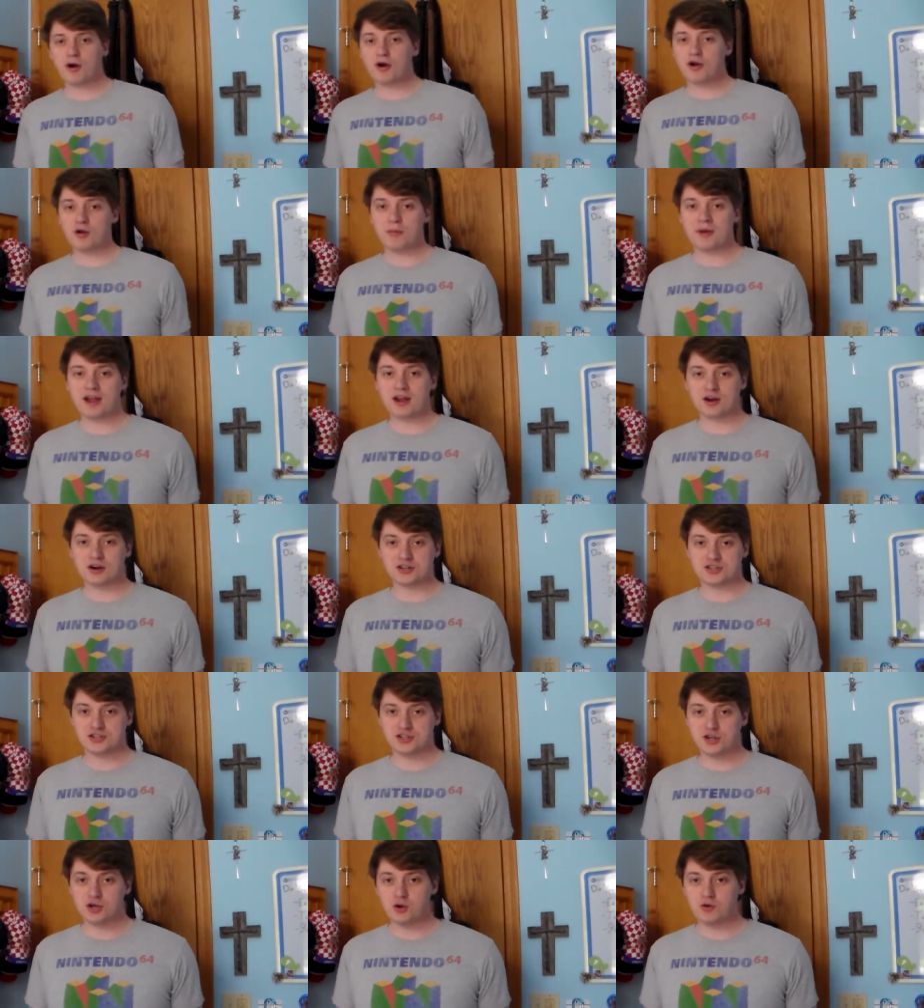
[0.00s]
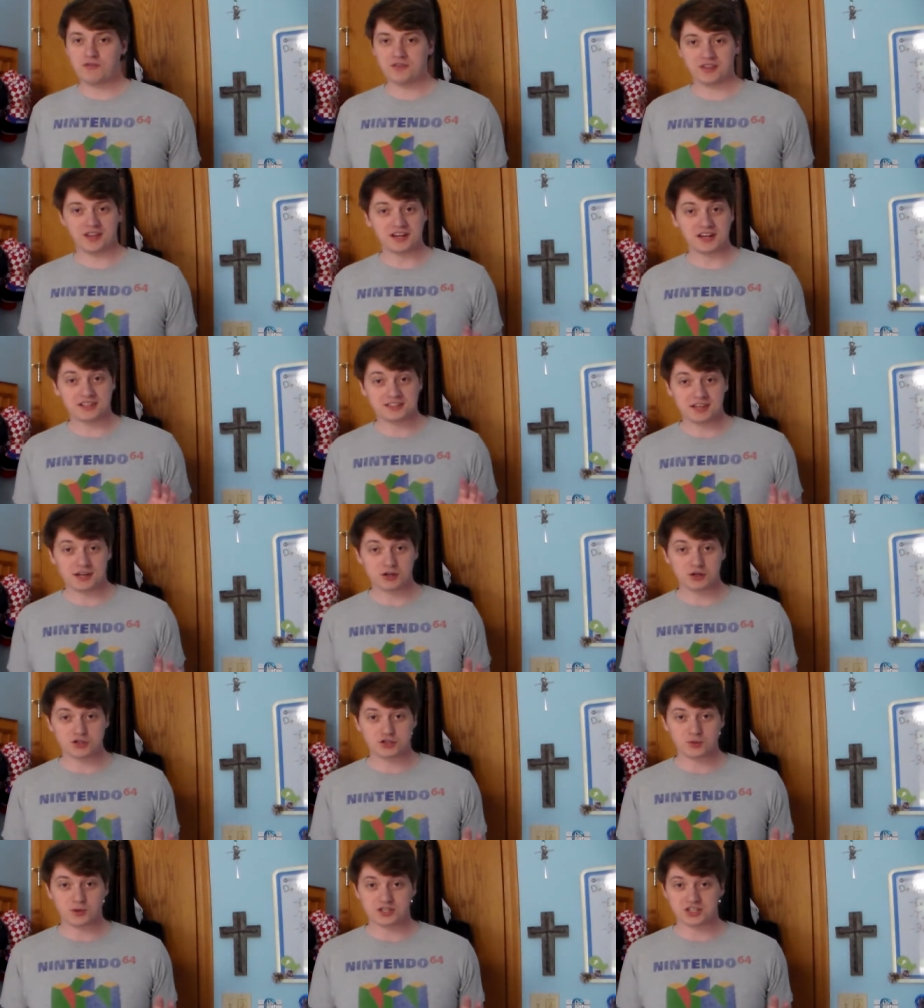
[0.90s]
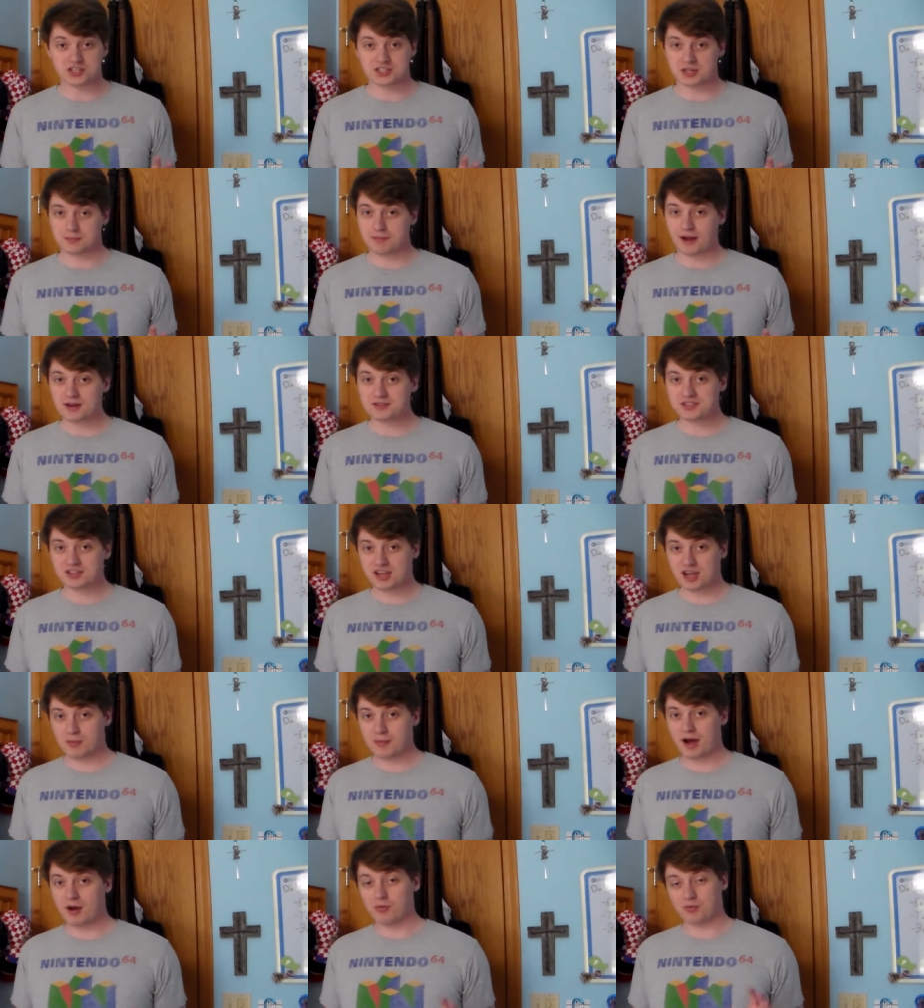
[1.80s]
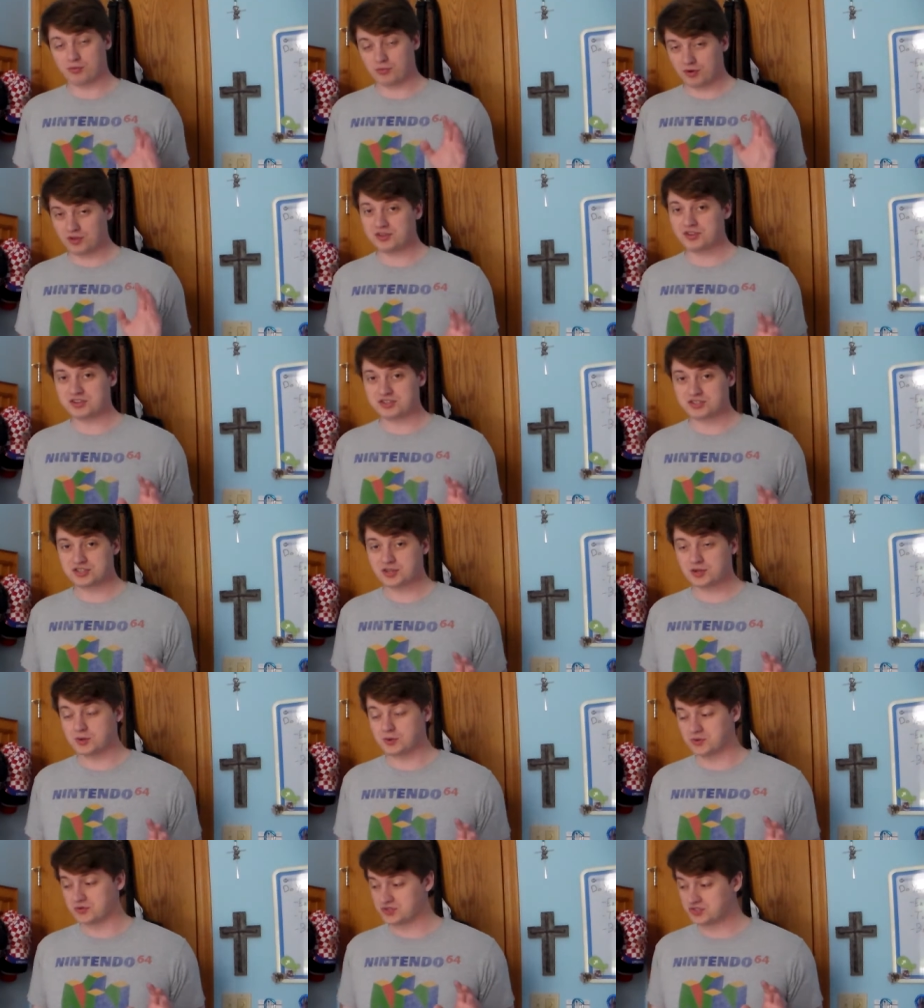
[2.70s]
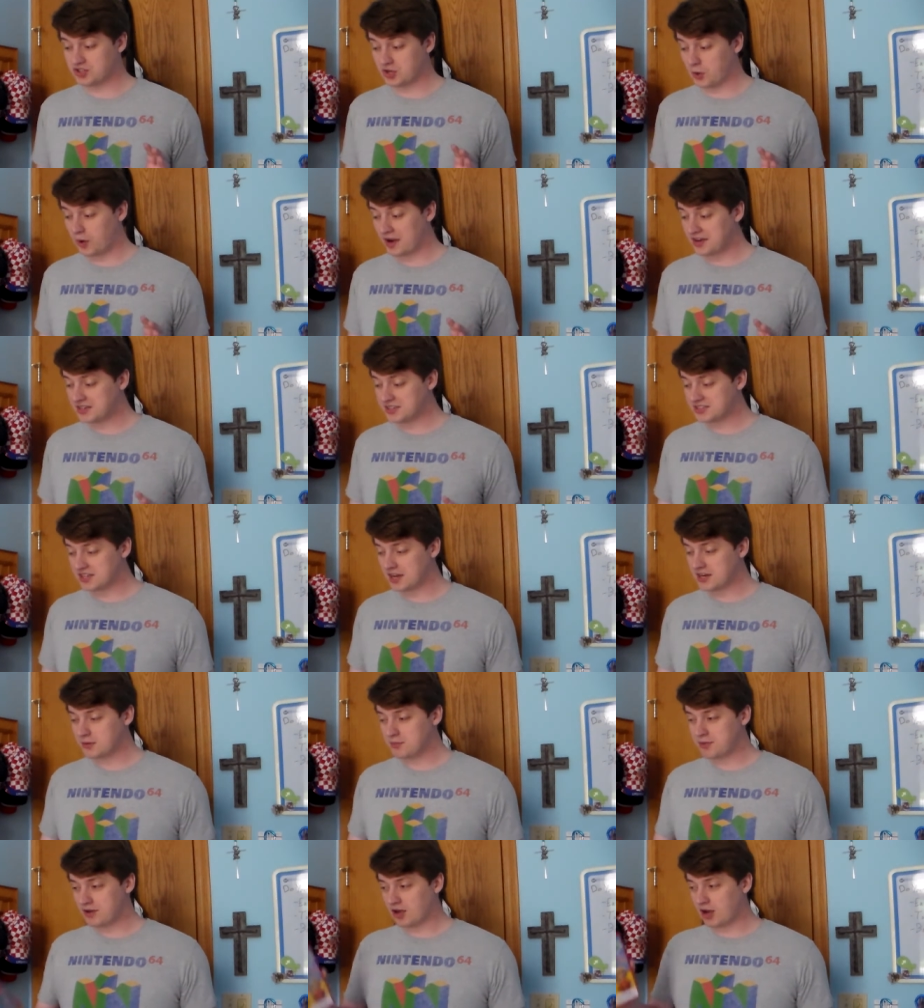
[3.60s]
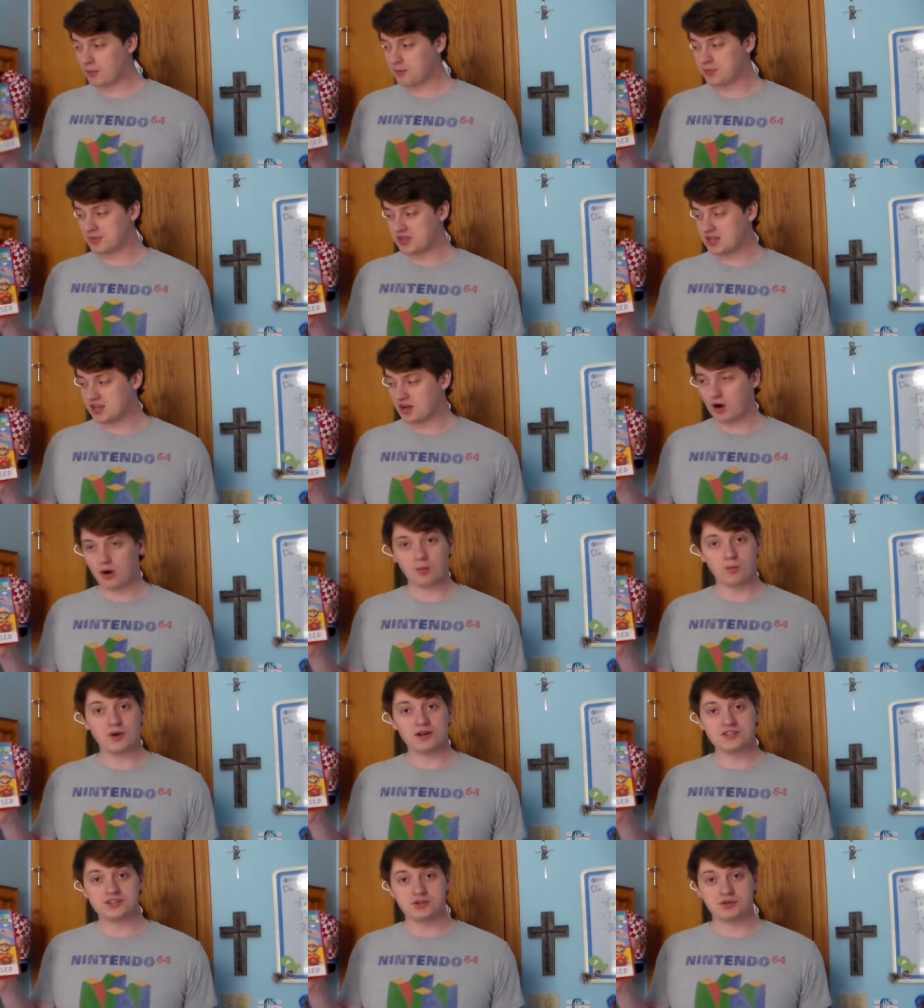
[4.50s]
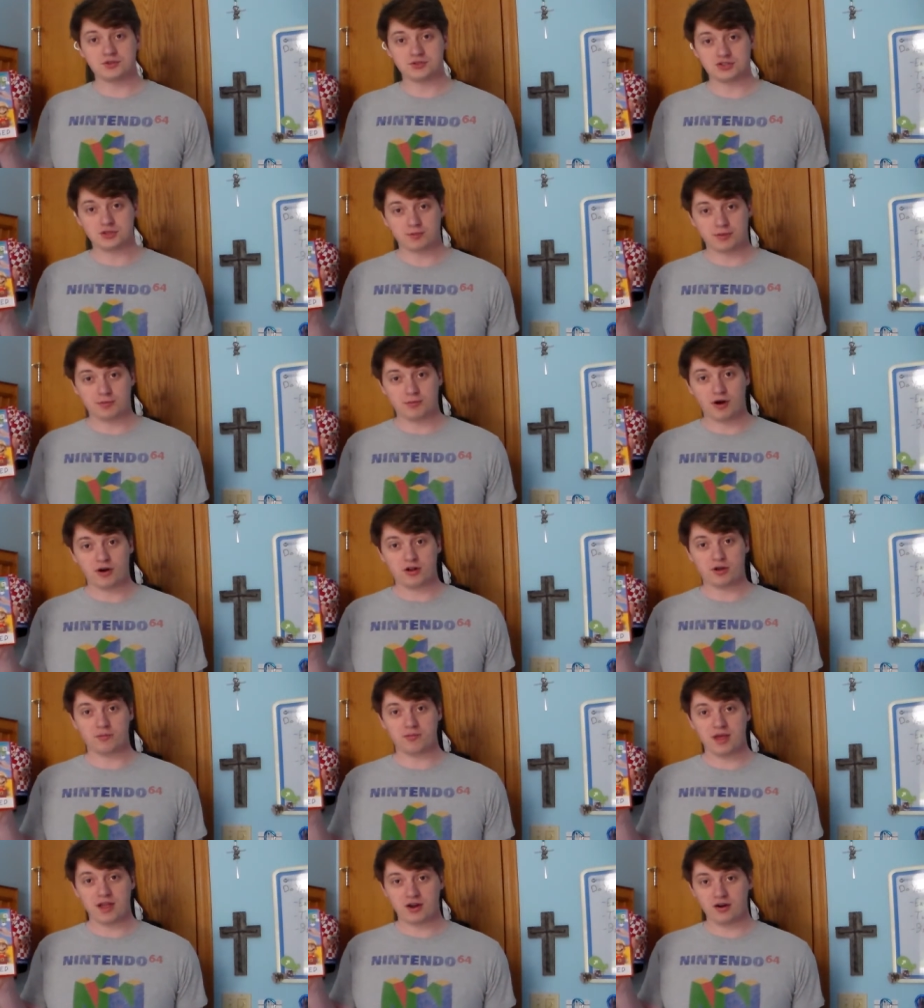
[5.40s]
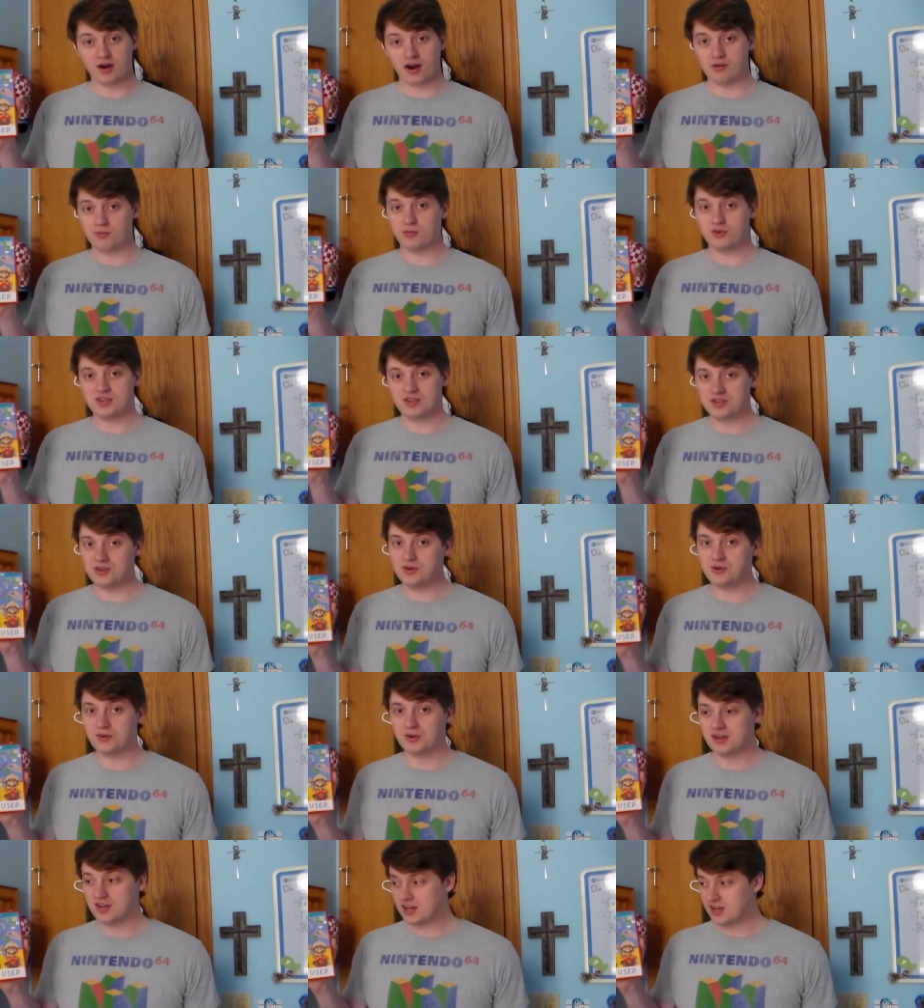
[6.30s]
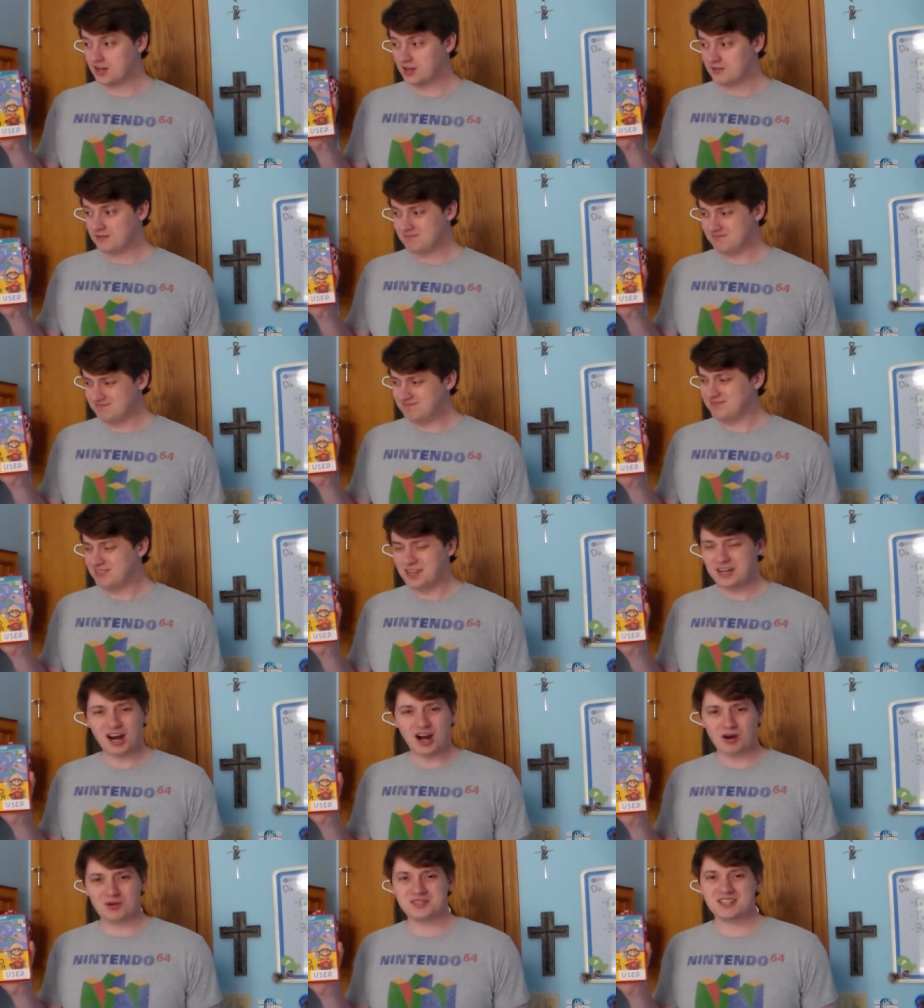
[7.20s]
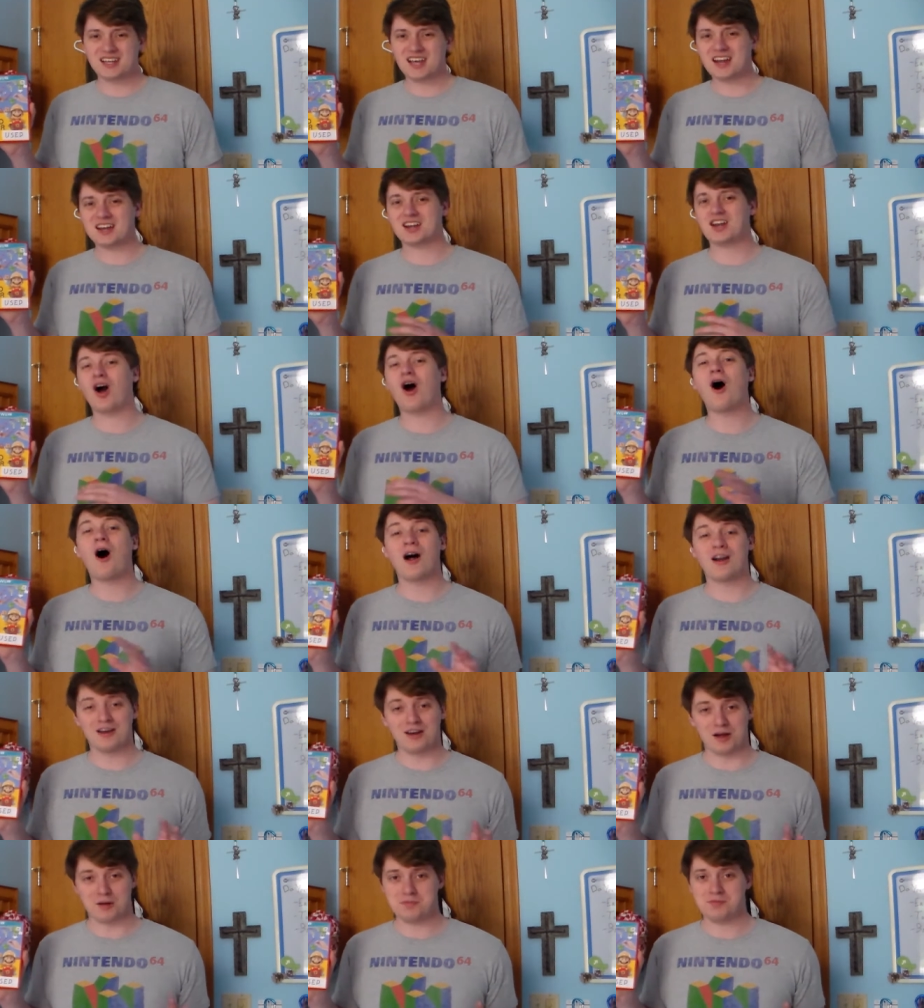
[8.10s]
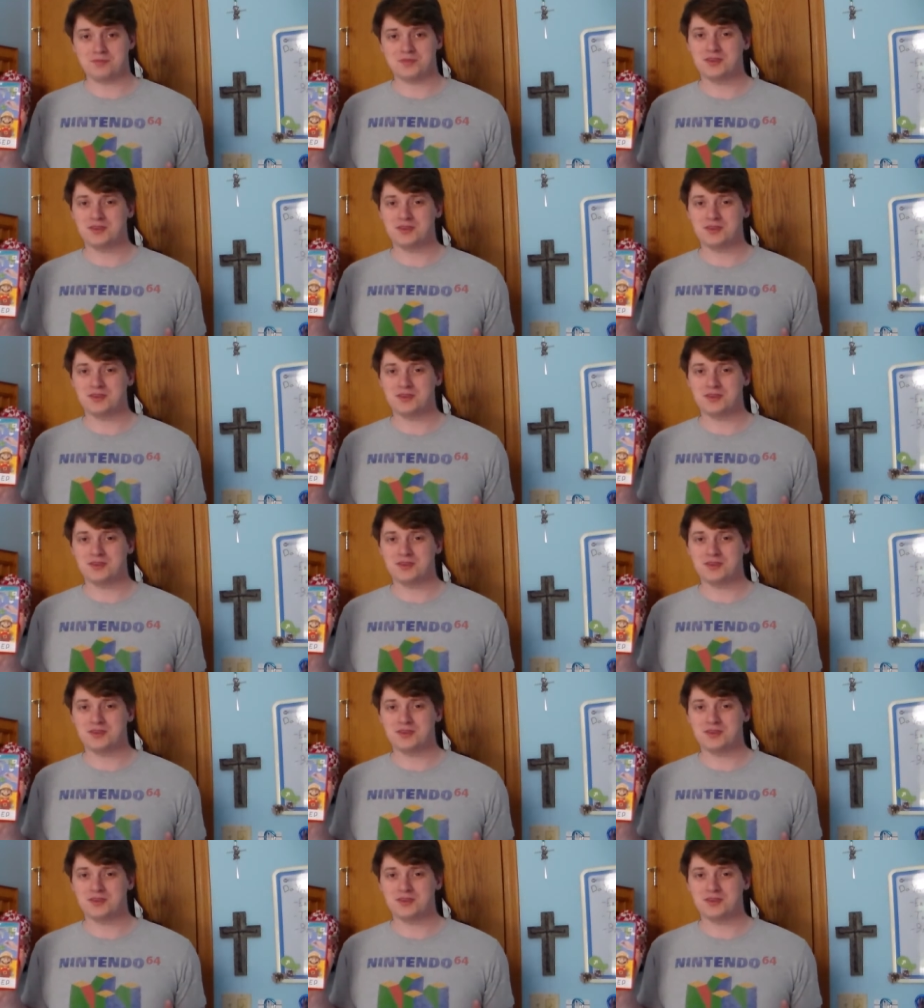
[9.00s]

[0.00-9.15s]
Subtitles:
Mario Maker 2 for the Nintendo Switch is about to come out really soon, so I decided to pick up the original Super Mario Maker on Wii U, to get caught up.